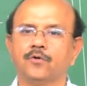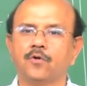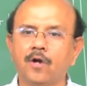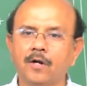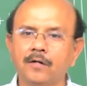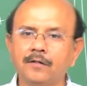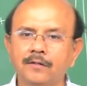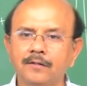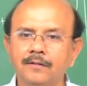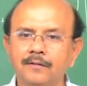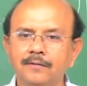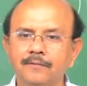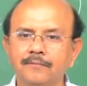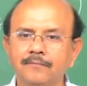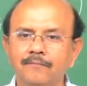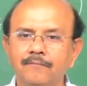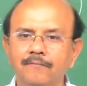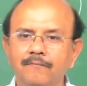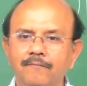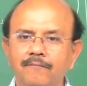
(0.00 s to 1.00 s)
got?
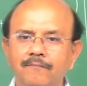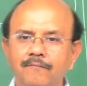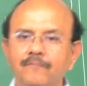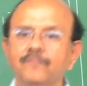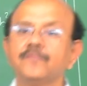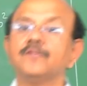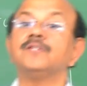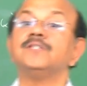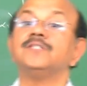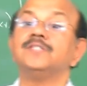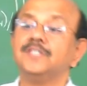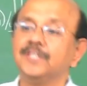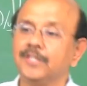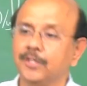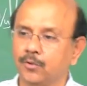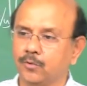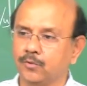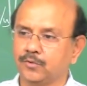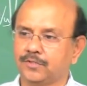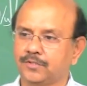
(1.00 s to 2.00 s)

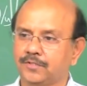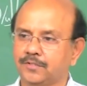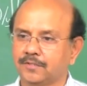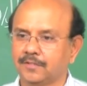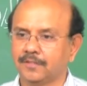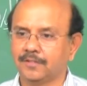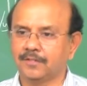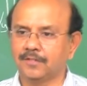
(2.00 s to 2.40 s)
Zeros.